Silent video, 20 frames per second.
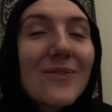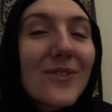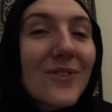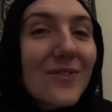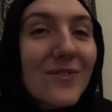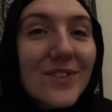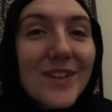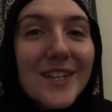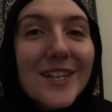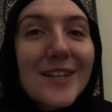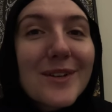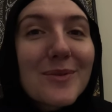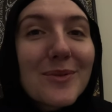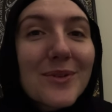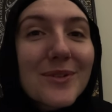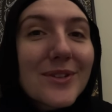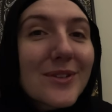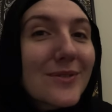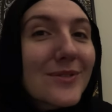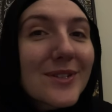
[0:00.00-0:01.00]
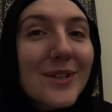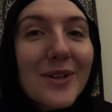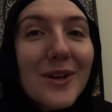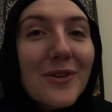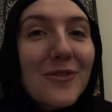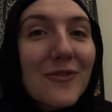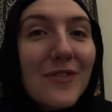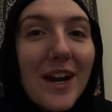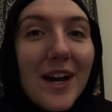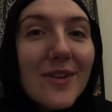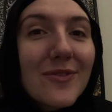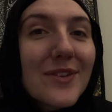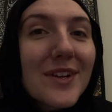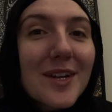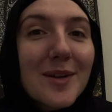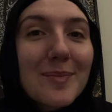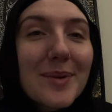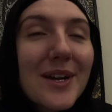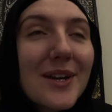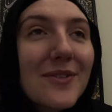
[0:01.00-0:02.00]
really there was a lot of
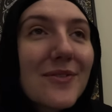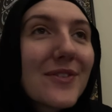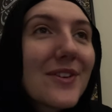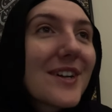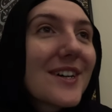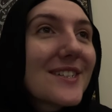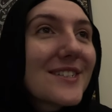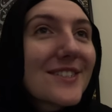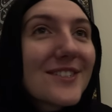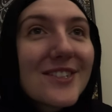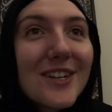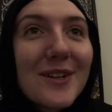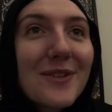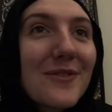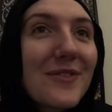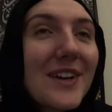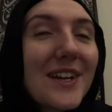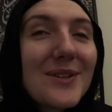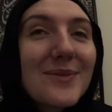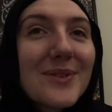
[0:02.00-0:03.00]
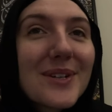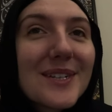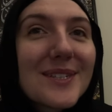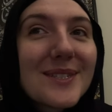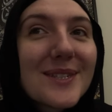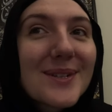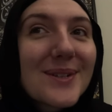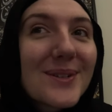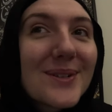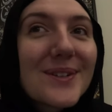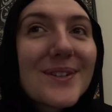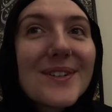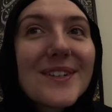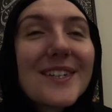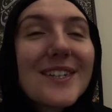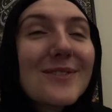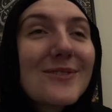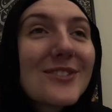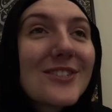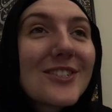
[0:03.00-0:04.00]
faffing about for us trying to find where to go,
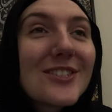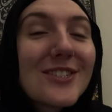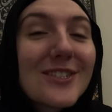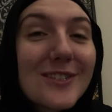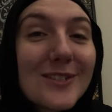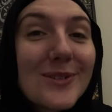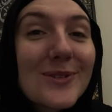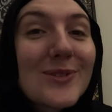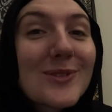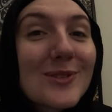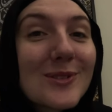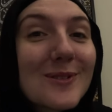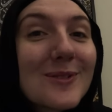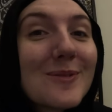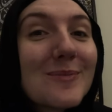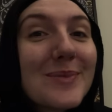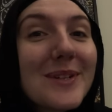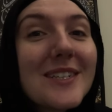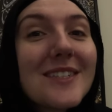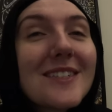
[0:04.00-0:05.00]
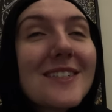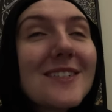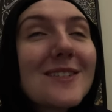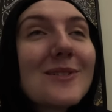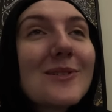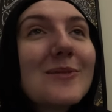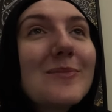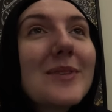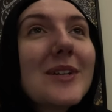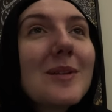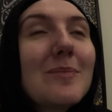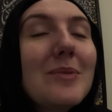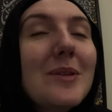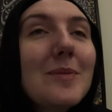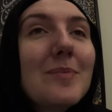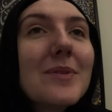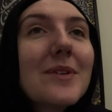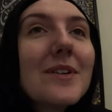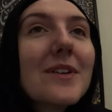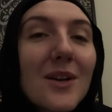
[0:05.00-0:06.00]
and it was just so, so busy, so many
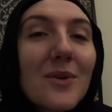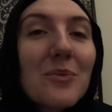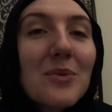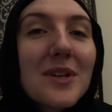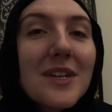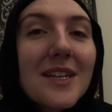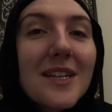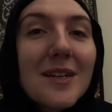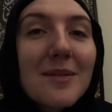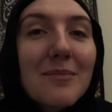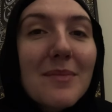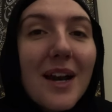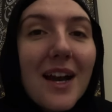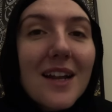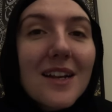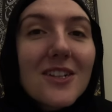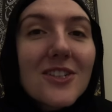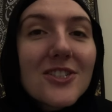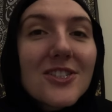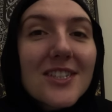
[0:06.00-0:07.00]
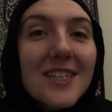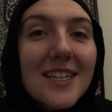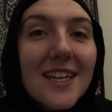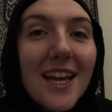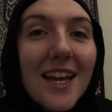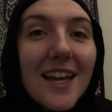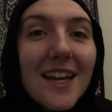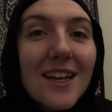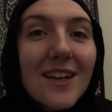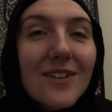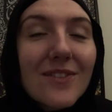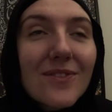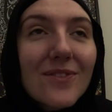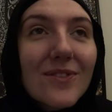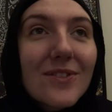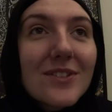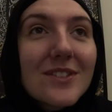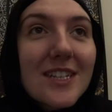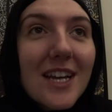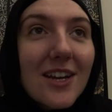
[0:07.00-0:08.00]
people. We managed to get
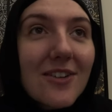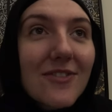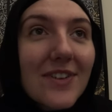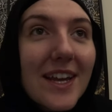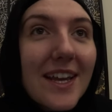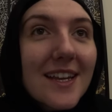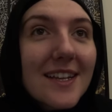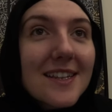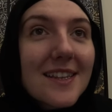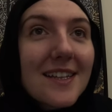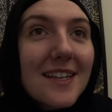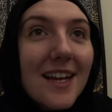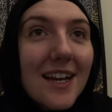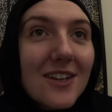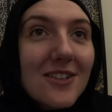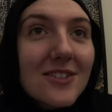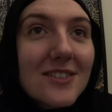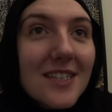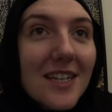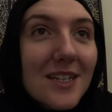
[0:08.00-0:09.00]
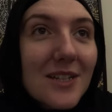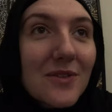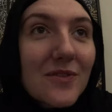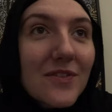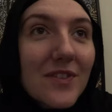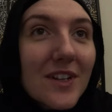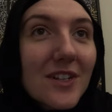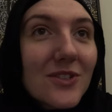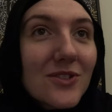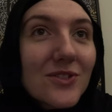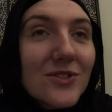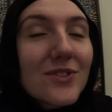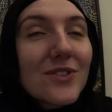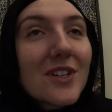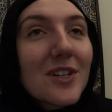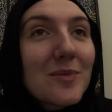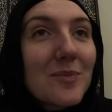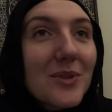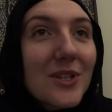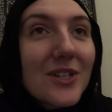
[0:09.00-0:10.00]
directly outside the front
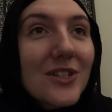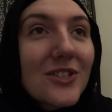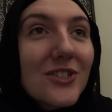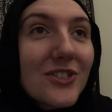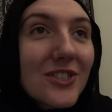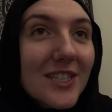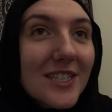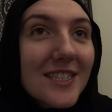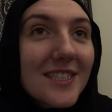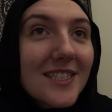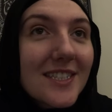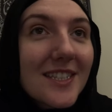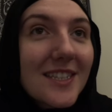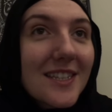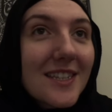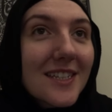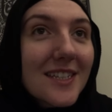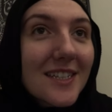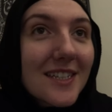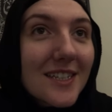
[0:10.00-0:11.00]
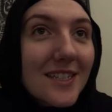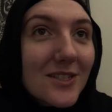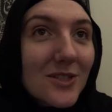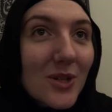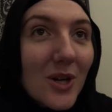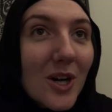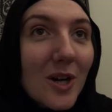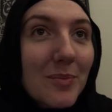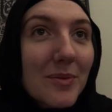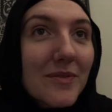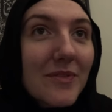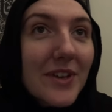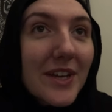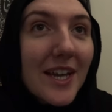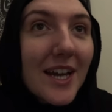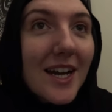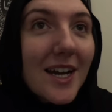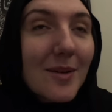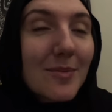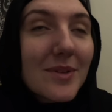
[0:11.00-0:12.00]
door and we could just see the top of the
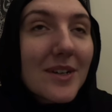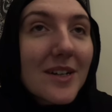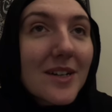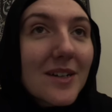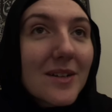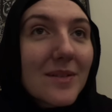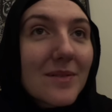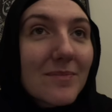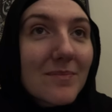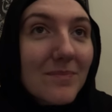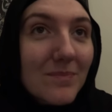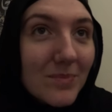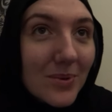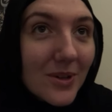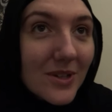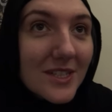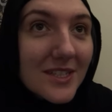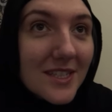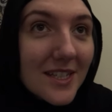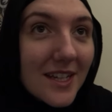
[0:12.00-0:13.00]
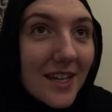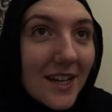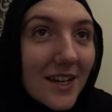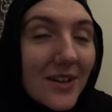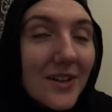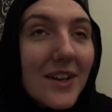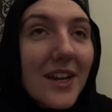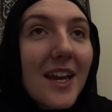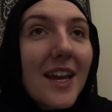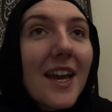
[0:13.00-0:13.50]
Kaaba pointing out,